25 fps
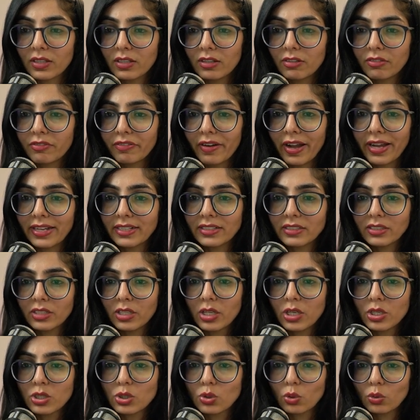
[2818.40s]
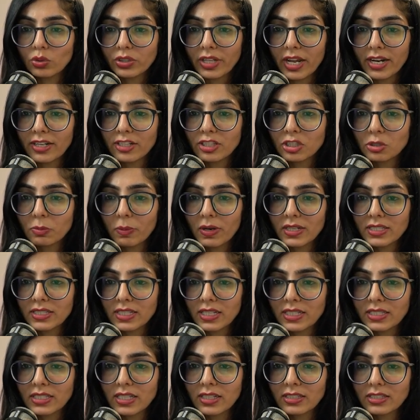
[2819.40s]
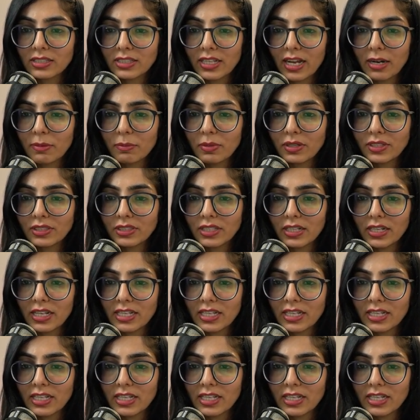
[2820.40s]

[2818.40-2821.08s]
Fine. So 10 raised to power 6 hertz can be written